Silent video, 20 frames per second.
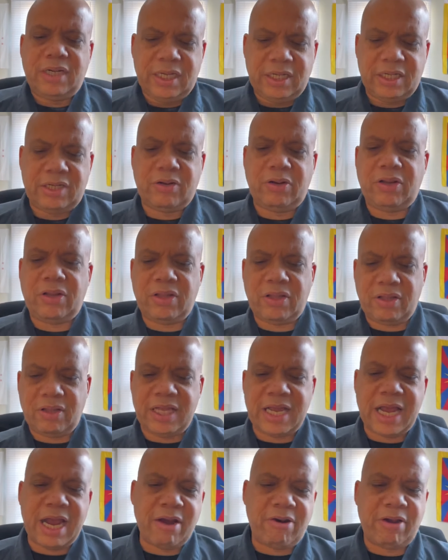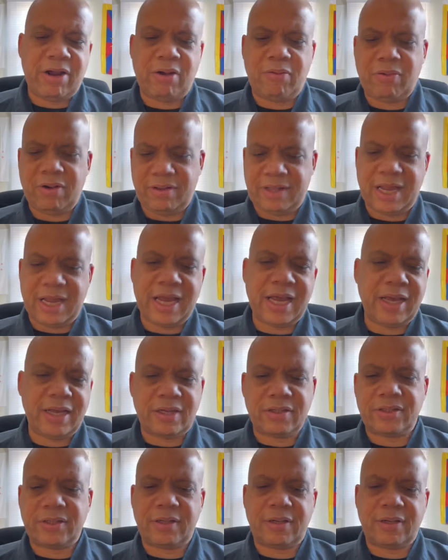into the area where the hands